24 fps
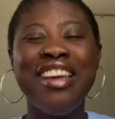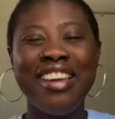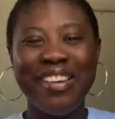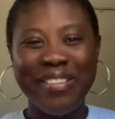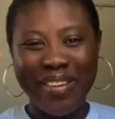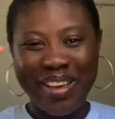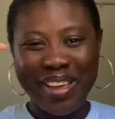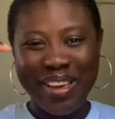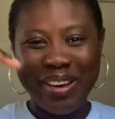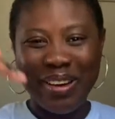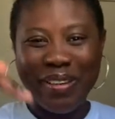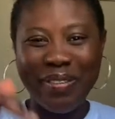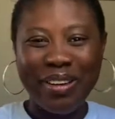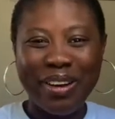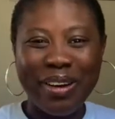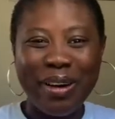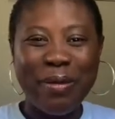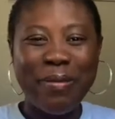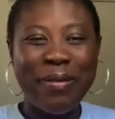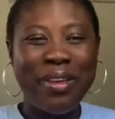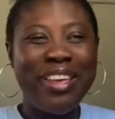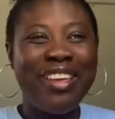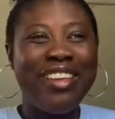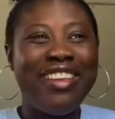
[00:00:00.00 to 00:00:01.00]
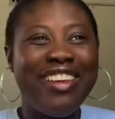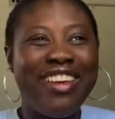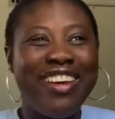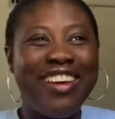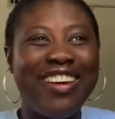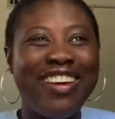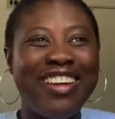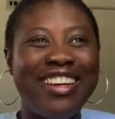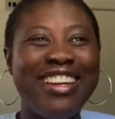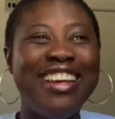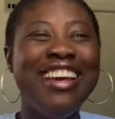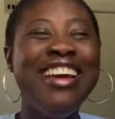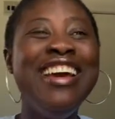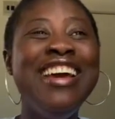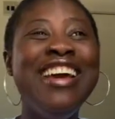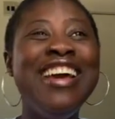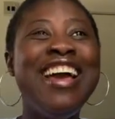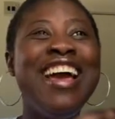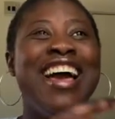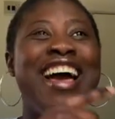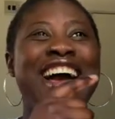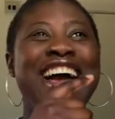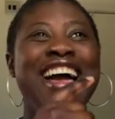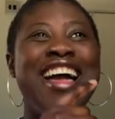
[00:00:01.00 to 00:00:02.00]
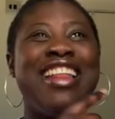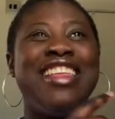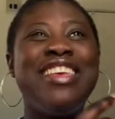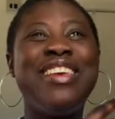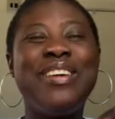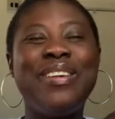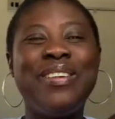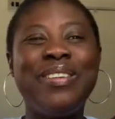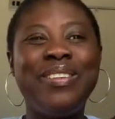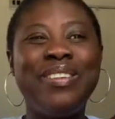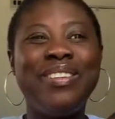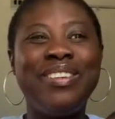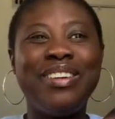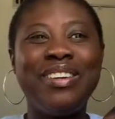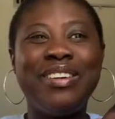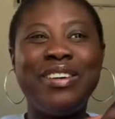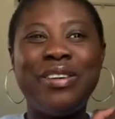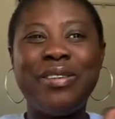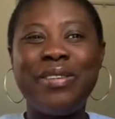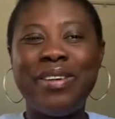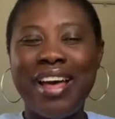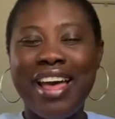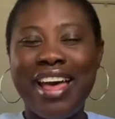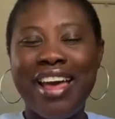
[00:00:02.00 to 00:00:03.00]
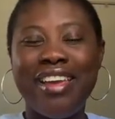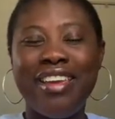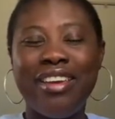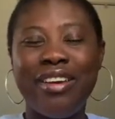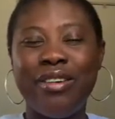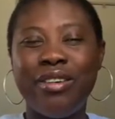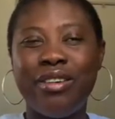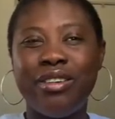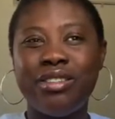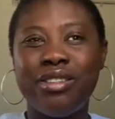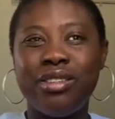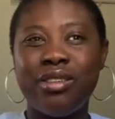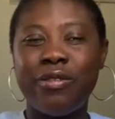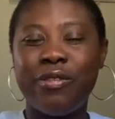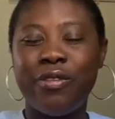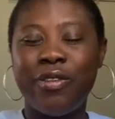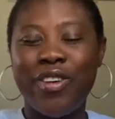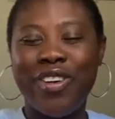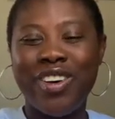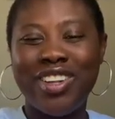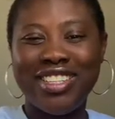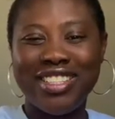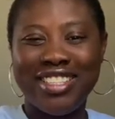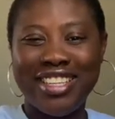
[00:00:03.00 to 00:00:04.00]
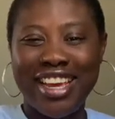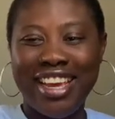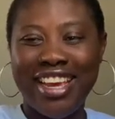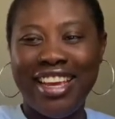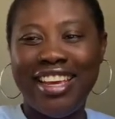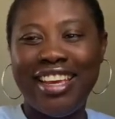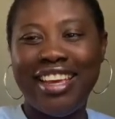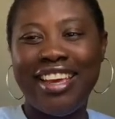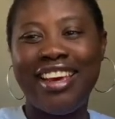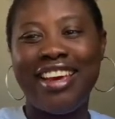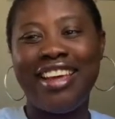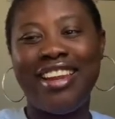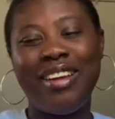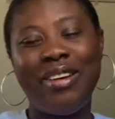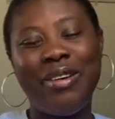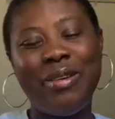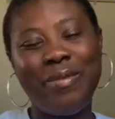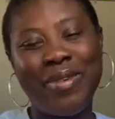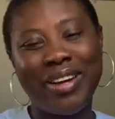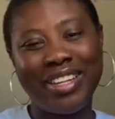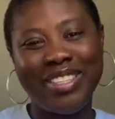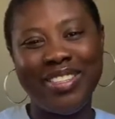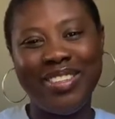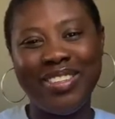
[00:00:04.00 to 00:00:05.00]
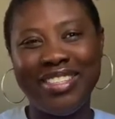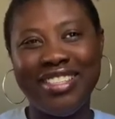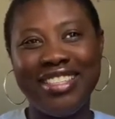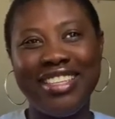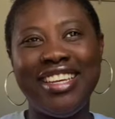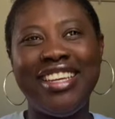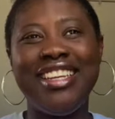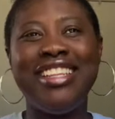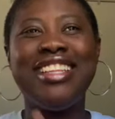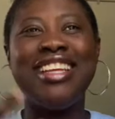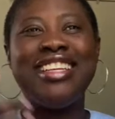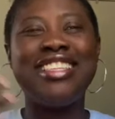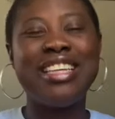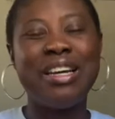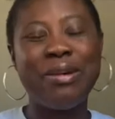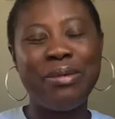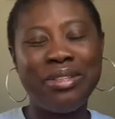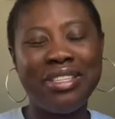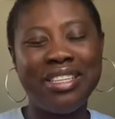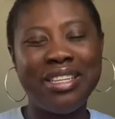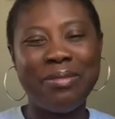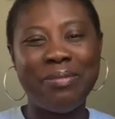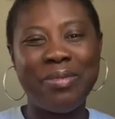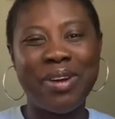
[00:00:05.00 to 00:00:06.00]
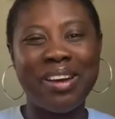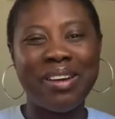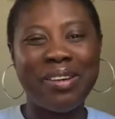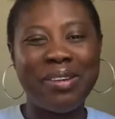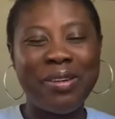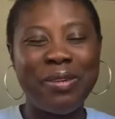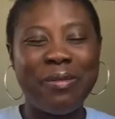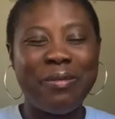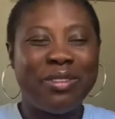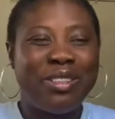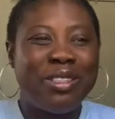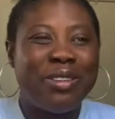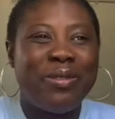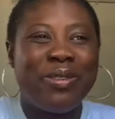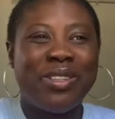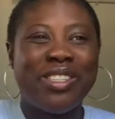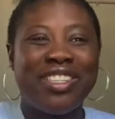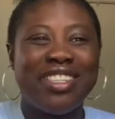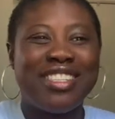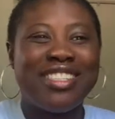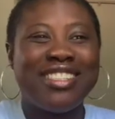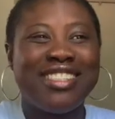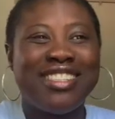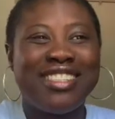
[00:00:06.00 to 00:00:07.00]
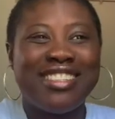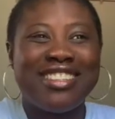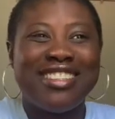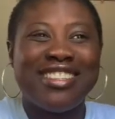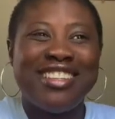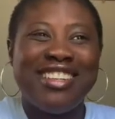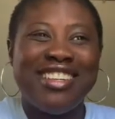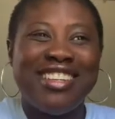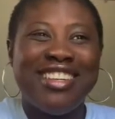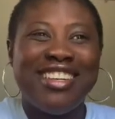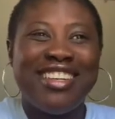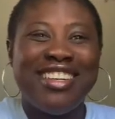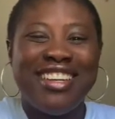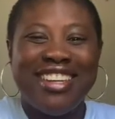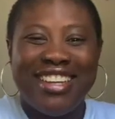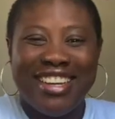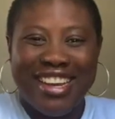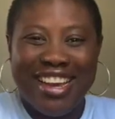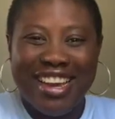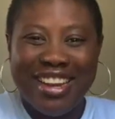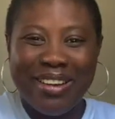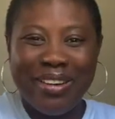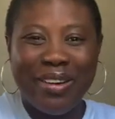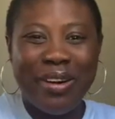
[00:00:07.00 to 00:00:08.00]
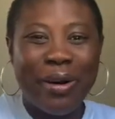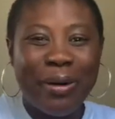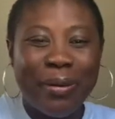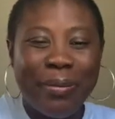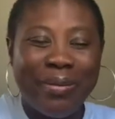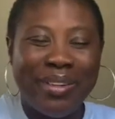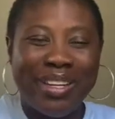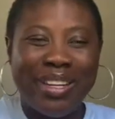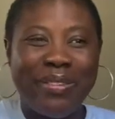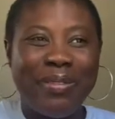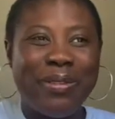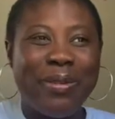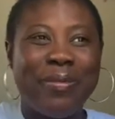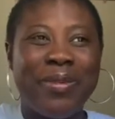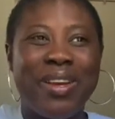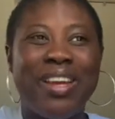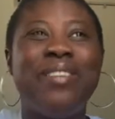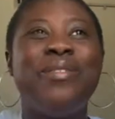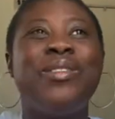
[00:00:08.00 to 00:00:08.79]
Where you go for communion and you go to the front, take it, and then go back to your seat. That's how we did it back home. So it was just kind of homely for me.